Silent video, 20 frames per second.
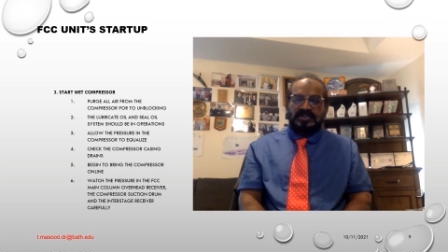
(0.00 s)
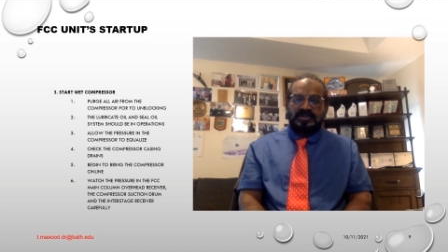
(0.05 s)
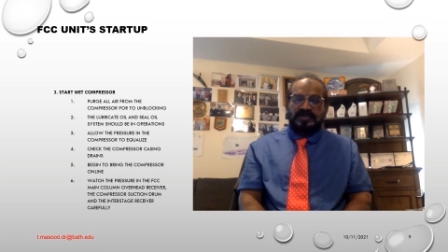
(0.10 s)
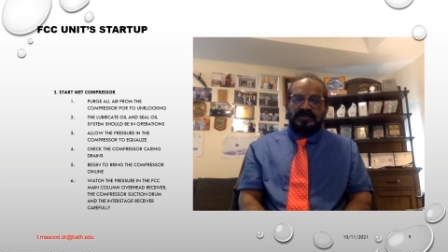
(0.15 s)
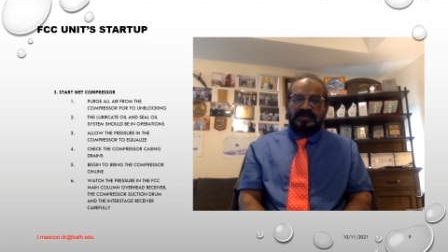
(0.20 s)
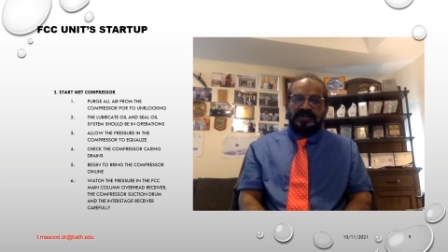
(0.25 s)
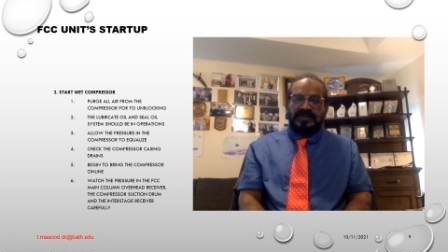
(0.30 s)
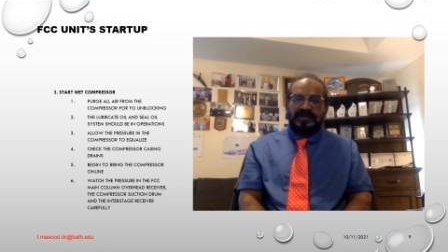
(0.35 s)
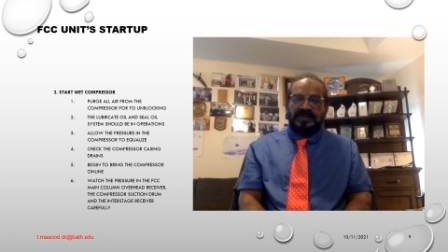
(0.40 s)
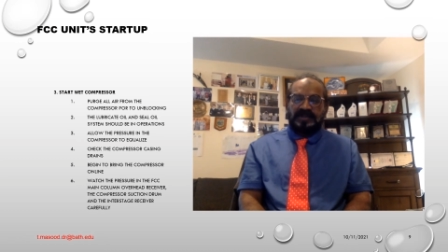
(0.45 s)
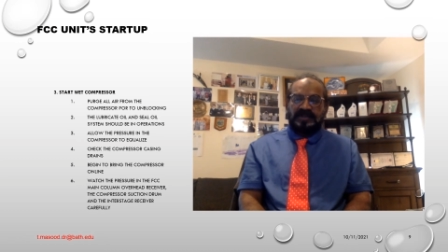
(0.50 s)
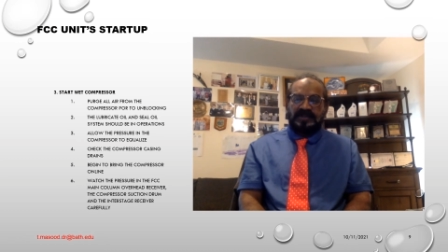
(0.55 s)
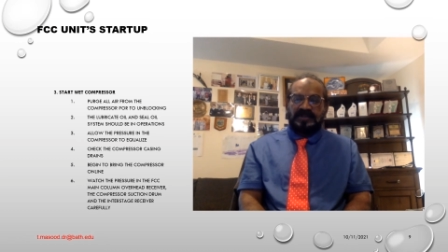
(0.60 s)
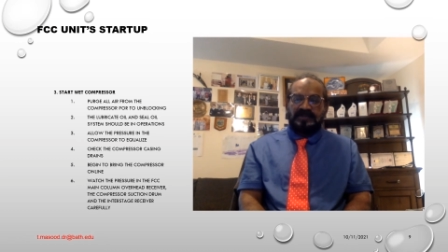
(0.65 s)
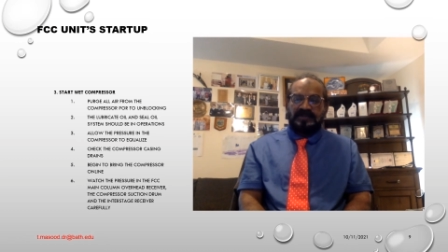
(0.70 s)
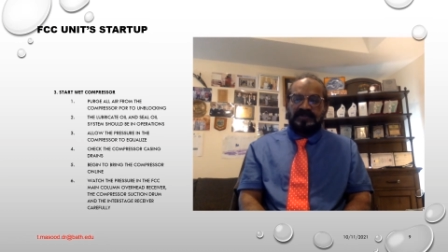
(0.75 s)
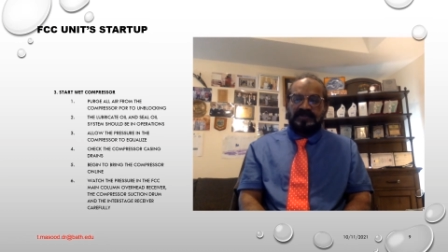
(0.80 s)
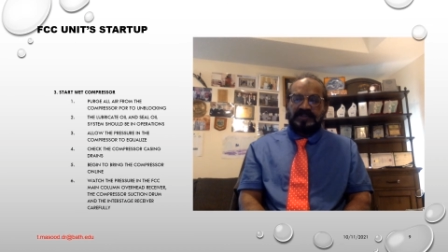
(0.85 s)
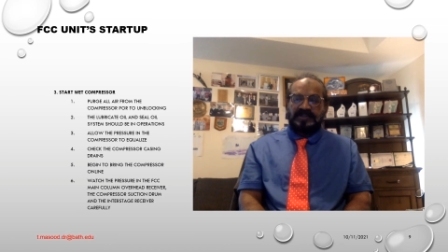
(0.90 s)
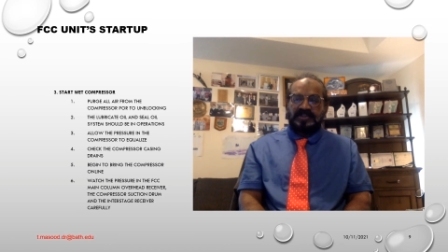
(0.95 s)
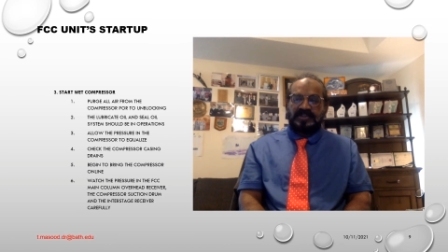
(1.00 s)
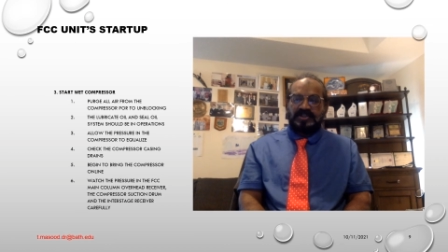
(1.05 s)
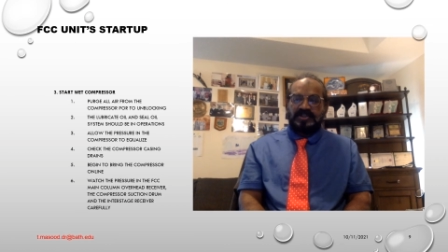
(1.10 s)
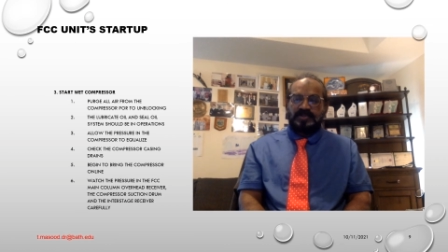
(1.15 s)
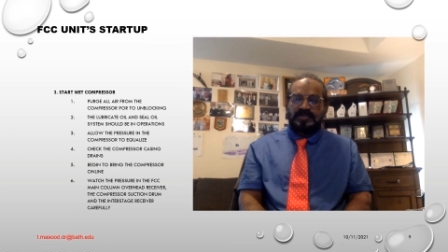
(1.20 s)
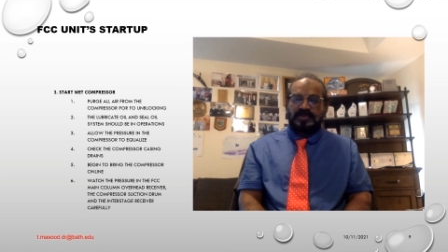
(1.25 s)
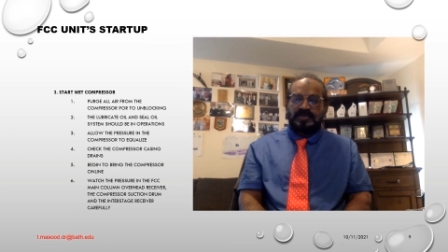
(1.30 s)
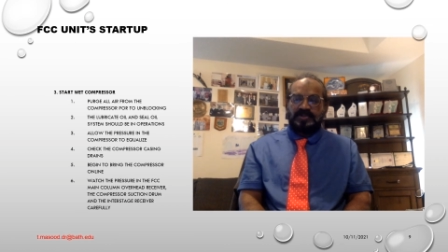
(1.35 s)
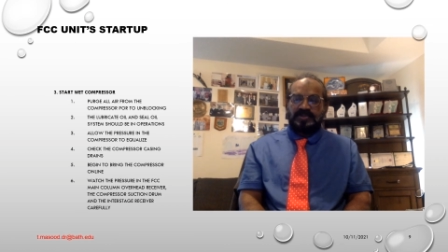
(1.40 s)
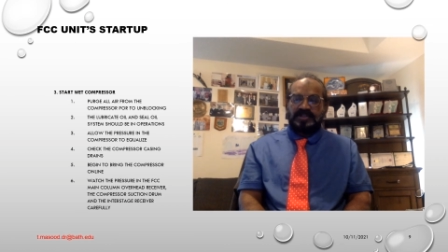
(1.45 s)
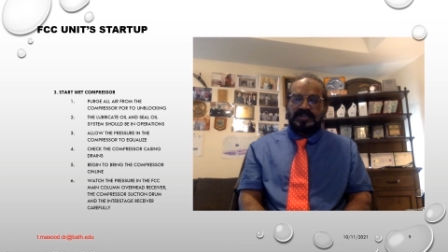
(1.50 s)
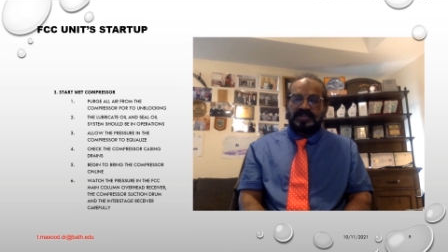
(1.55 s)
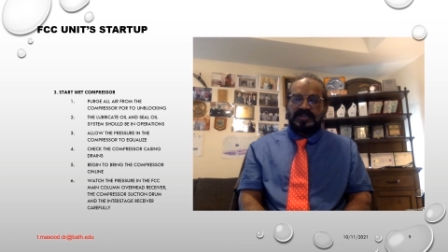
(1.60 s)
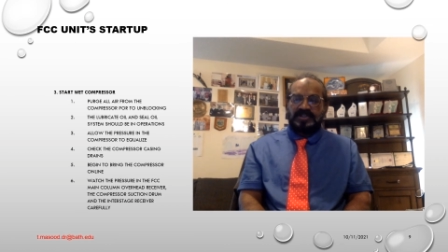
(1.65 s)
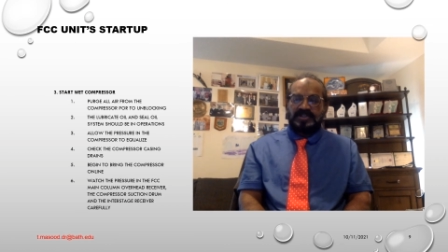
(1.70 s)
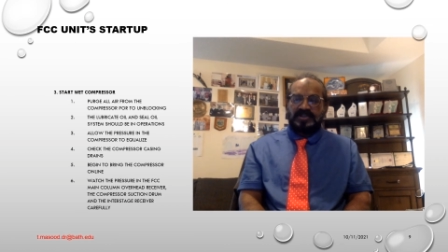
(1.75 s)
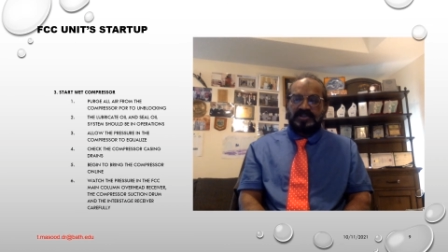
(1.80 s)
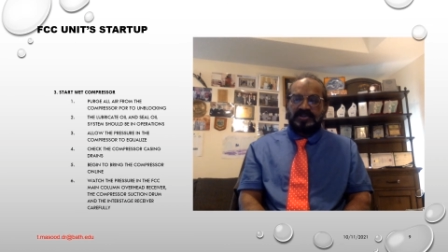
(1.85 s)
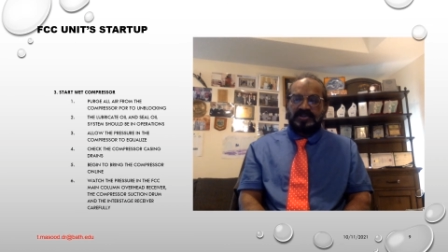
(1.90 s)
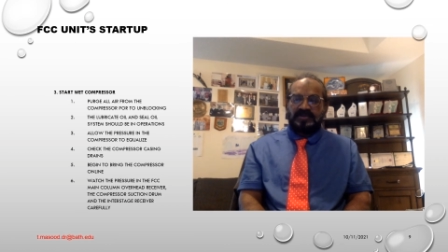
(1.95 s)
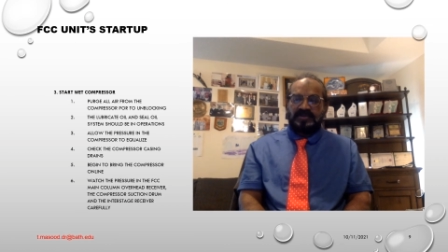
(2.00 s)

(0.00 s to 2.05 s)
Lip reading: running with sponge gas control